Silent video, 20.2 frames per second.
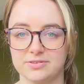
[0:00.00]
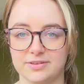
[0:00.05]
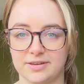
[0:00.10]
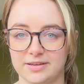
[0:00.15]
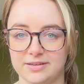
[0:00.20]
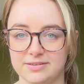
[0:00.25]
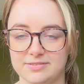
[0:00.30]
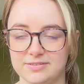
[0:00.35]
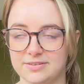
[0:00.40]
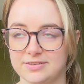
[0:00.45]

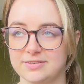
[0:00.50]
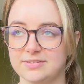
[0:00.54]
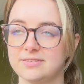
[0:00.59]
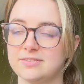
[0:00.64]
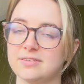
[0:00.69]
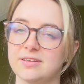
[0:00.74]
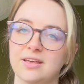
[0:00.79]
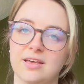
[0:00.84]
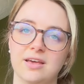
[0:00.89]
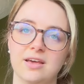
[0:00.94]

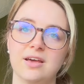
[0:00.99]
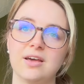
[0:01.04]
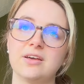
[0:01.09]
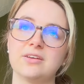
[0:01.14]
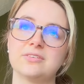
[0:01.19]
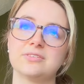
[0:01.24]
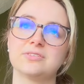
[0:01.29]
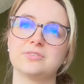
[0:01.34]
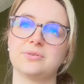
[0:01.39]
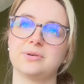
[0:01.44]
sizes,
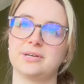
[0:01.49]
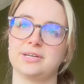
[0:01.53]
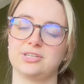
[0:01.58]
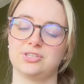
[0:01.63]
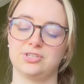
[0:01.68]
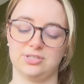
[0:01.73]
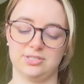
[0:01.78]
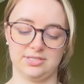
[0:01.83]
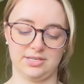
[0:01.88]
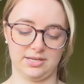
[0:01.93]
so I
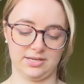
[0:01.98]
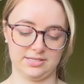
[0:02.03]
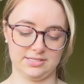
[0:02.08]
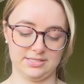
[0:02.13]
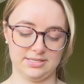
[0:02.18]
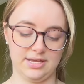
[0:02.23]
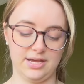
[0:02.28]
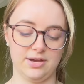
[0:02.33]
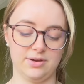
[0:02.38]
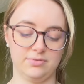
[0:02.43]
just
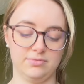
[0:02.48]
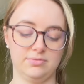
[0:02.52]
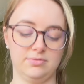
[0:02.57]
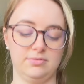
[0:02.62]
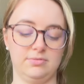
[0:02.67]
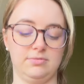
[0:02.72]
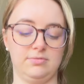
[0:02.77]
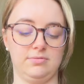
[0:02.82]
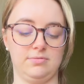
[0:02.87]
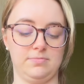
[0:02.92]
sized
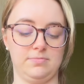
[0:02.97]
down